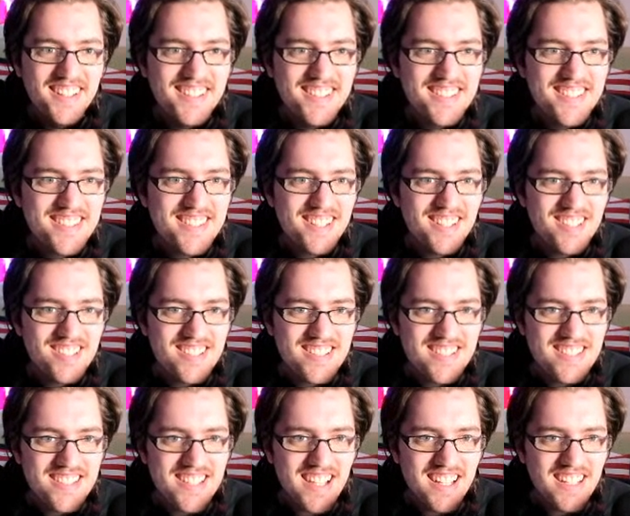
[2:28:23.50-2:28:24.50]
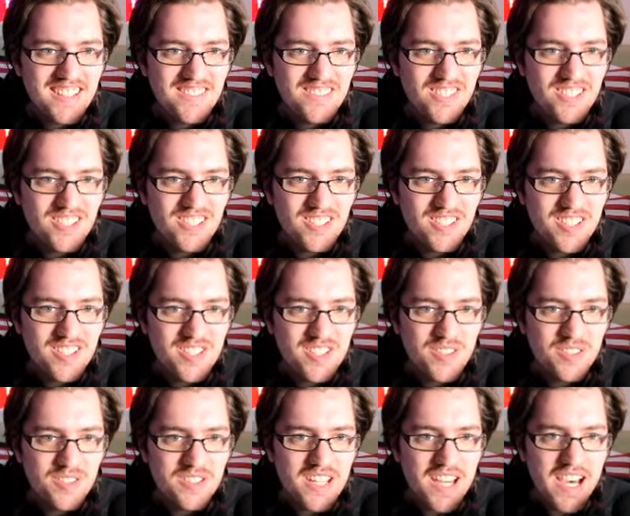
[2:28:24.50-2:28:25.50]
not assignable to
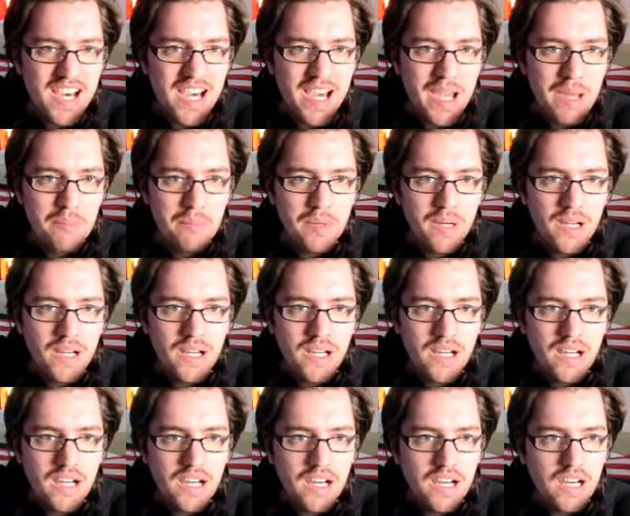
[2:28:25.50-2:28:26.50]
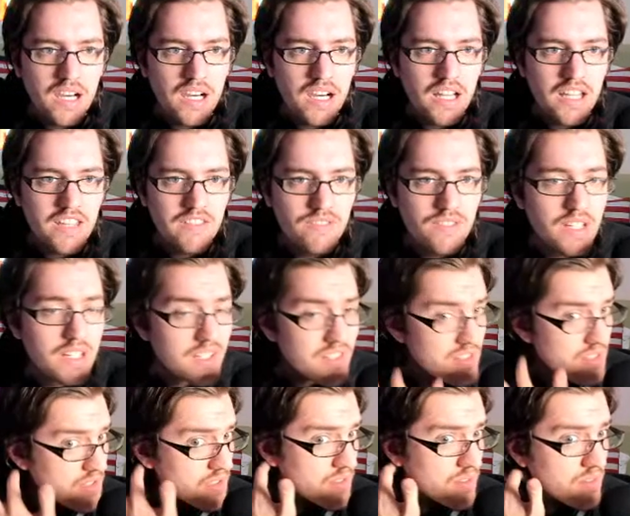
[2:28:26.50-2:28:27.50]
type event.
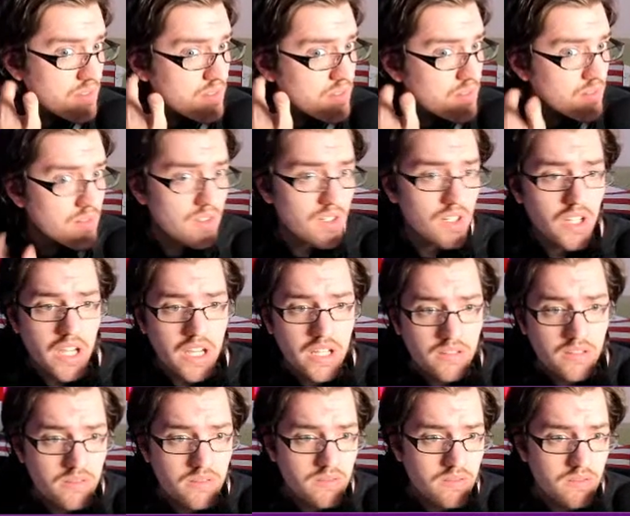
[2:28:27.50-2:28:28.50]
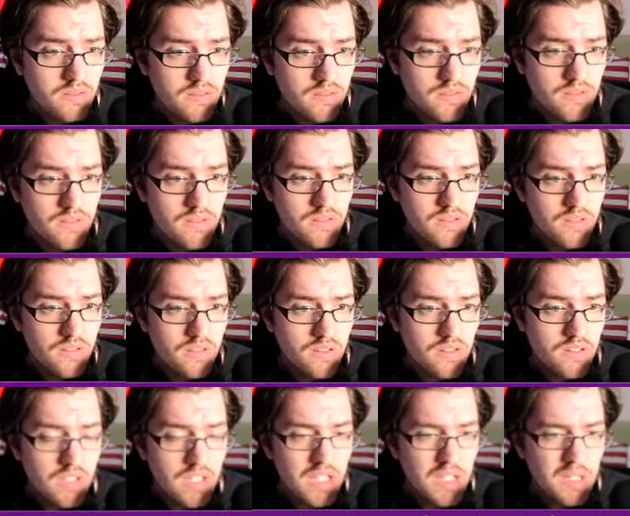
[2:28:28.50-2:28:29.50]
Okay.
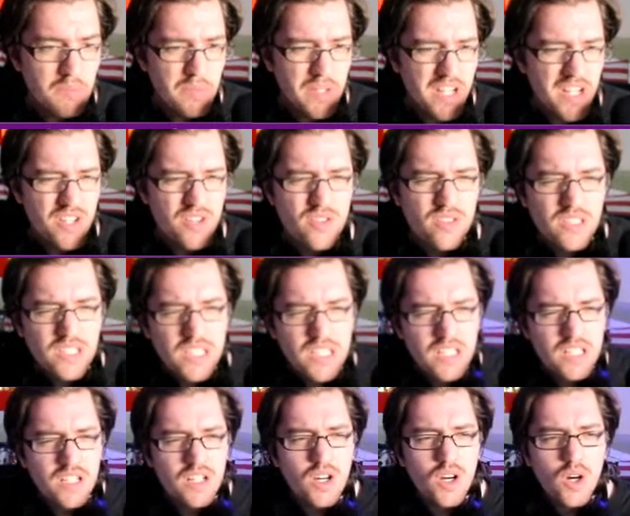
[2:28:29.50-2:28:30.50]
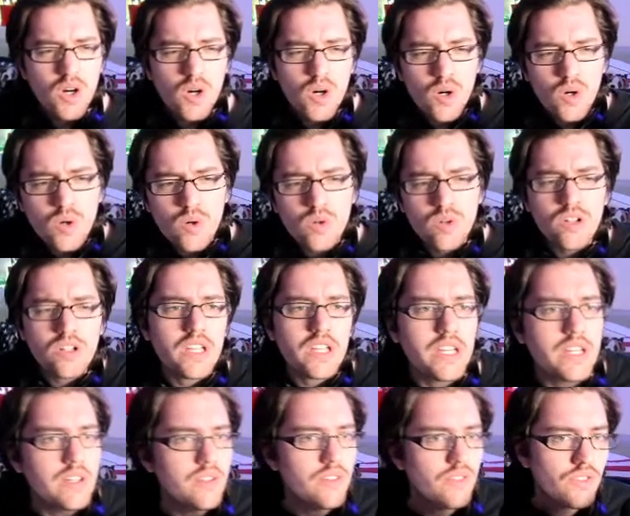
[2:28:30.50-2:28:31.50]
But actually, oh, okay.
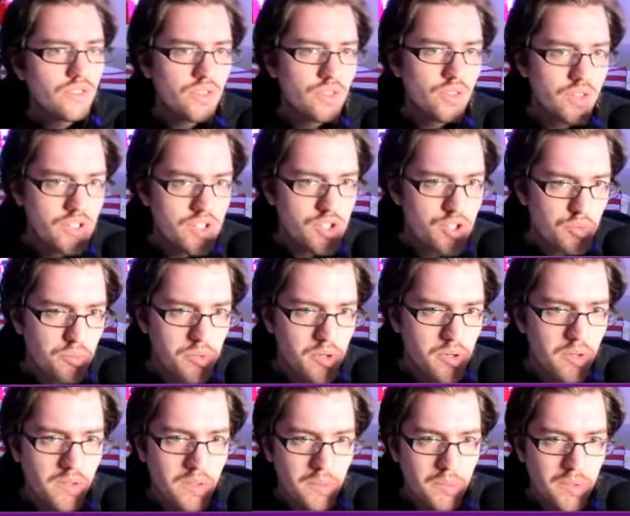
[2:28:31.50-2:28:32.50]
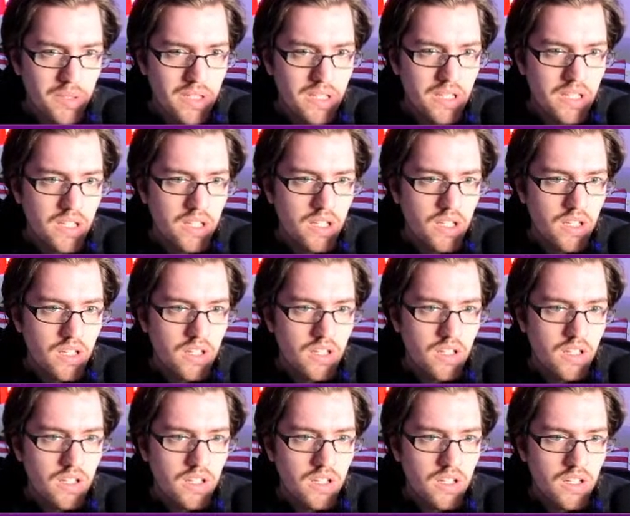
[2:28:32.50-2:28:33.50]
So it should probably be
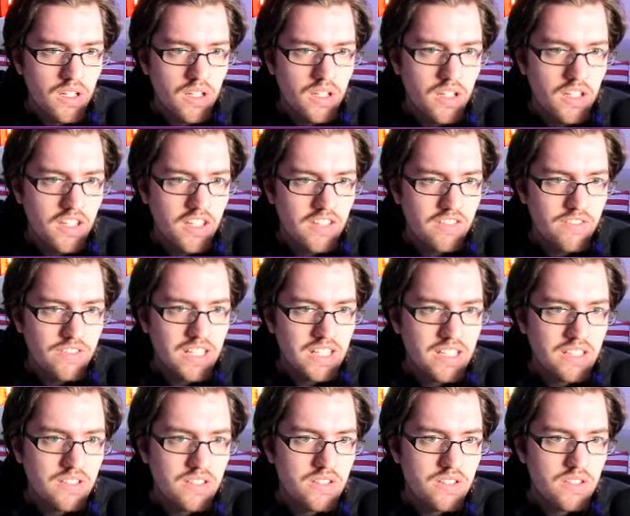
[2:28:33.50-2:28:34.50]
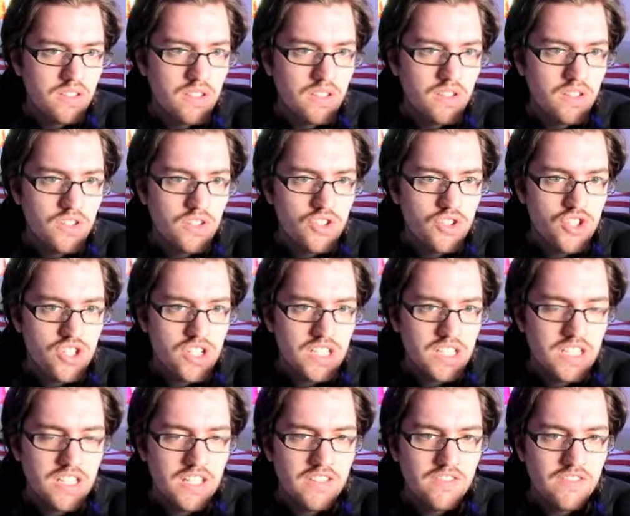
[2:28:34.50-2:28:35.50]
event,
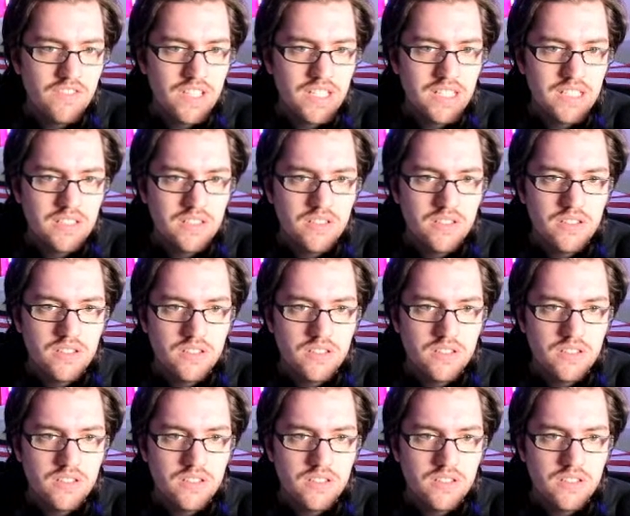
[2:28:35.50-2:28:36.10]
change event.